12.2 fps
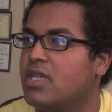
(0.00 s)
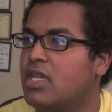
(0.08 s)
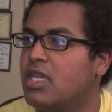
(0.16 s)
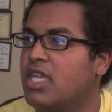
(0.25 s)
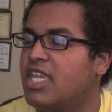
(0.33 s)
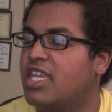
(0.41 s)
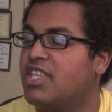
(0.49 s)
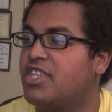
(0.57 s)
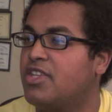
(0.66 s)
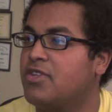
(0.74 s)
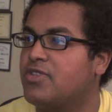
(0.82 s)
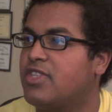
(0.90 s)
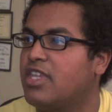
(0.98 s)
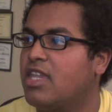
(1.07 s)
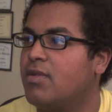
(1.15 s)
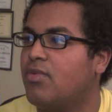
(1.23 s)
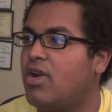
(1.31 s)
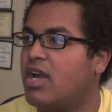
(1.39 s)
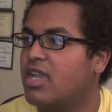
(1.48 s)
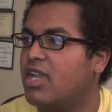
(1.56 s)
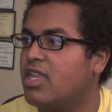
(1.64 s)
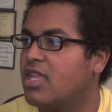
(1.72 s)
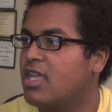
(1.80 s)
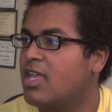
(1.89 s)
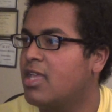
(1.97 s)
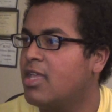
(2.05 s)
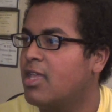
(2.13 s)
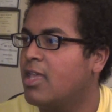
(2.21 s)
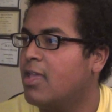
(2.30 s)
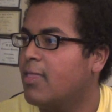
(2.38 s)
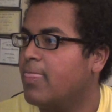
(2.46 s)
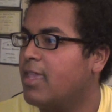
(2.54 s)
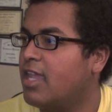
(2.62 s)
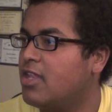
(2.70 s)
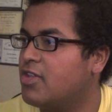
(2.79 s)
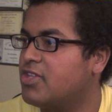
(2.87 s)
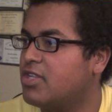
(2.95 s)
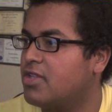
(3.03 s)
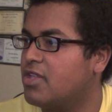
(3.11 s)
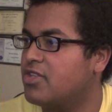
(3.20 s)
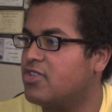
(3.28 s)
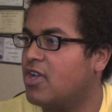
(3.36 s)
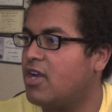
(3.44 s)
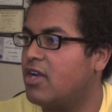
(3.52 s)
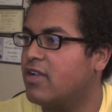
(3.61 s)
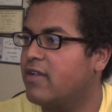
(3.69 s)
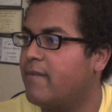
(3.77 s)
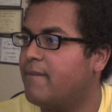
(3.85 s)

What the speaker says: And he continues to keep walking. And there's another dog.